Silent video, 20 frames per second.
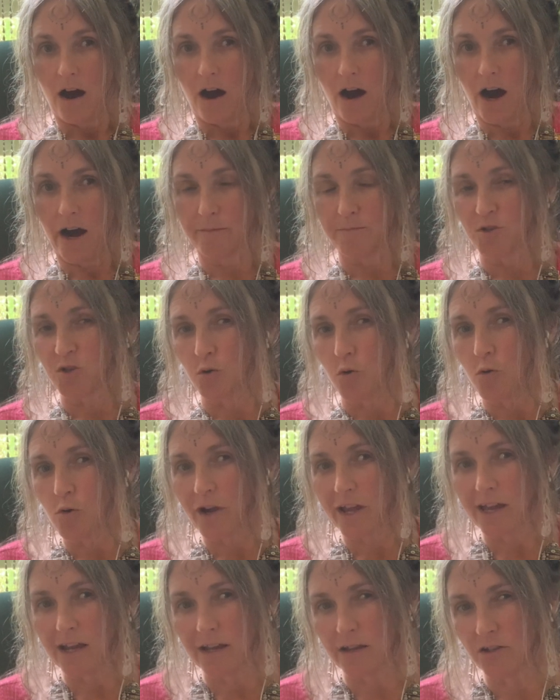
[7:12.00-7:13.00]
I'm
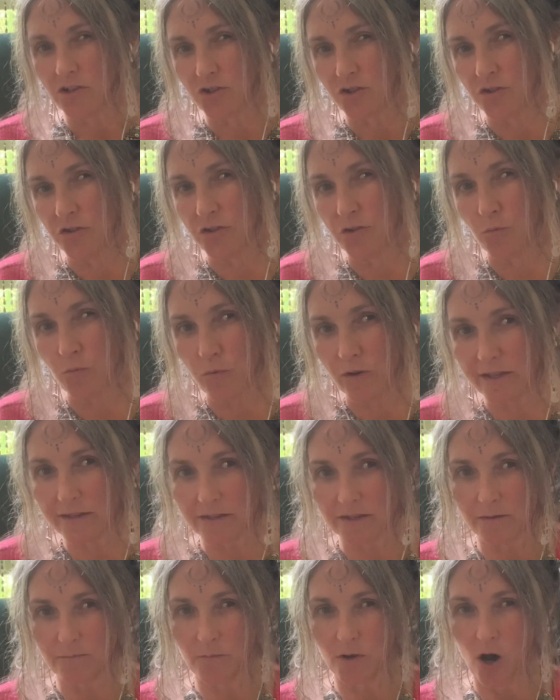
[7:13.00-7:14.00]
talking into the
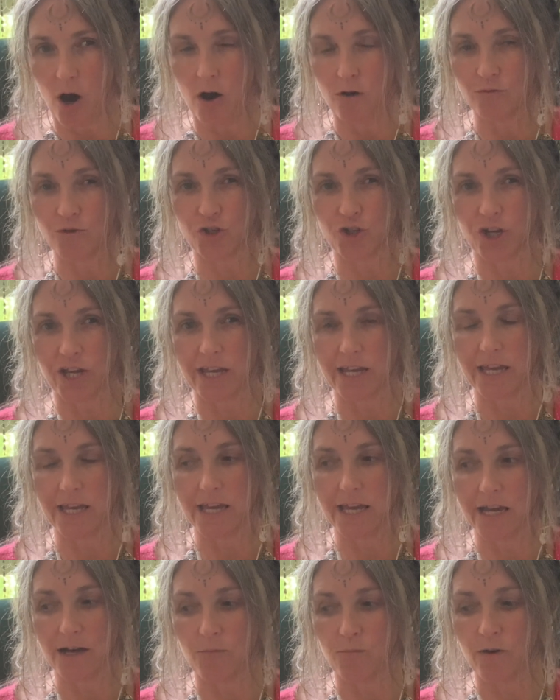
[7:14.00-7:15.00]
wisdom culture
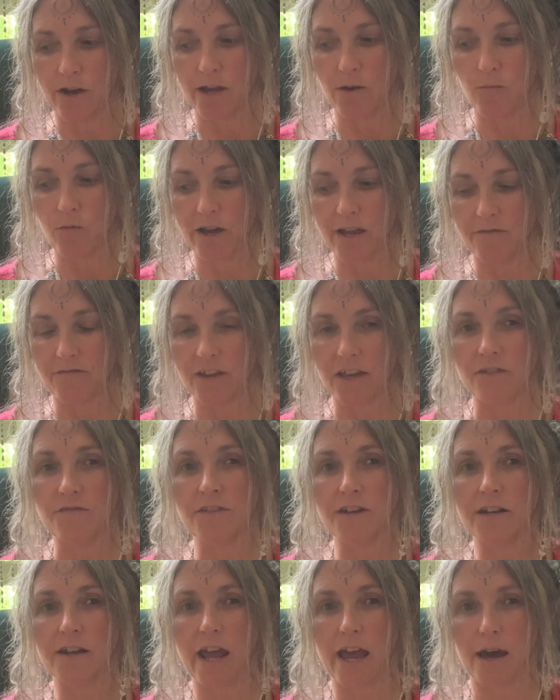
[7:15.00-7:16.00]
here where we've
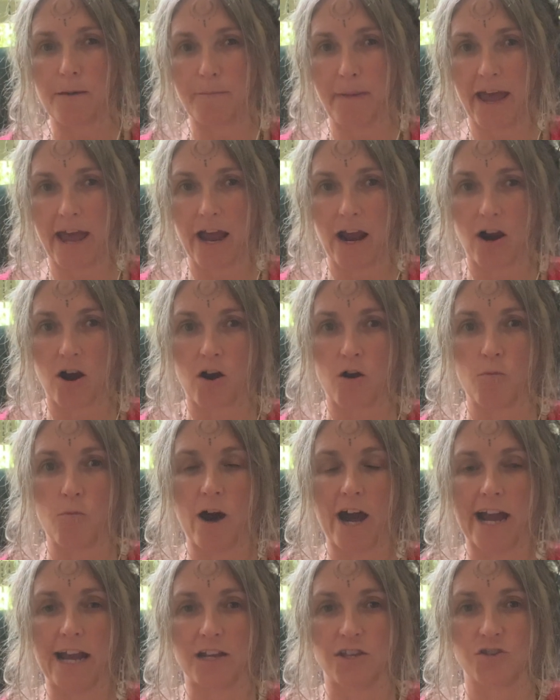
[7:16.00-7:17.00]
given our power
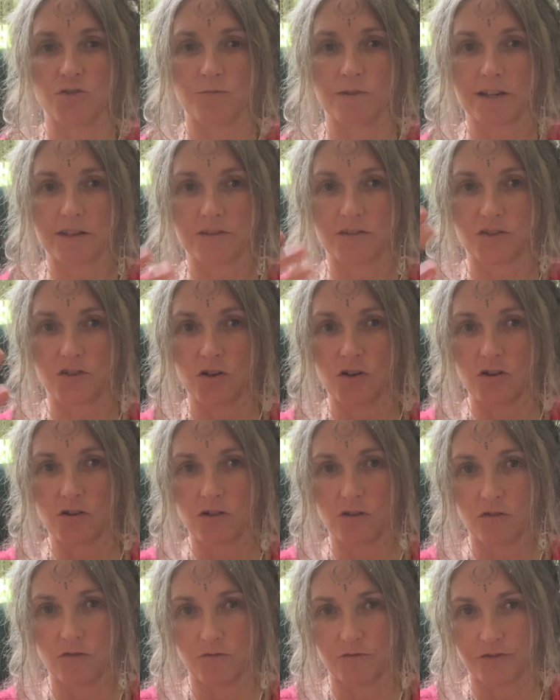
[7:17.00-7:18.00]
away to
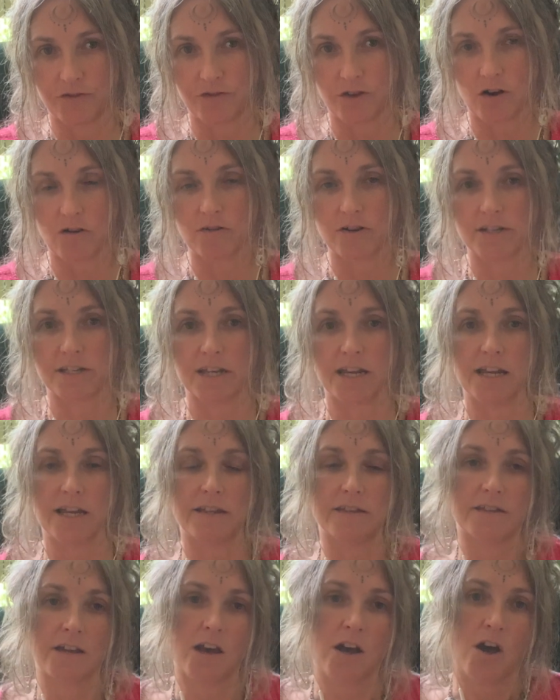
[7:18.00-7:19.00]
external
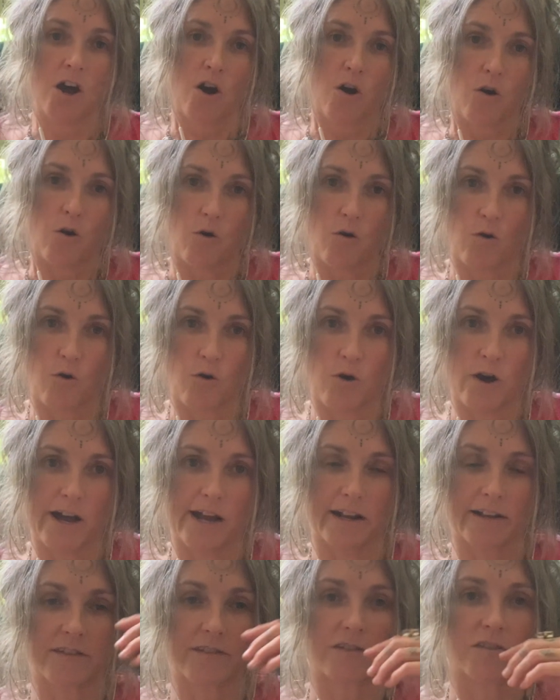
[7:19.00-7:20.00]
authorities or
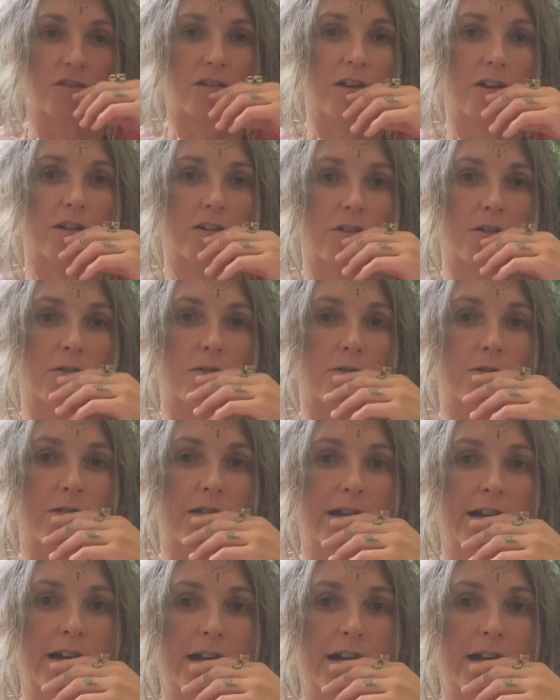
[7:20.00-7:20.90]
external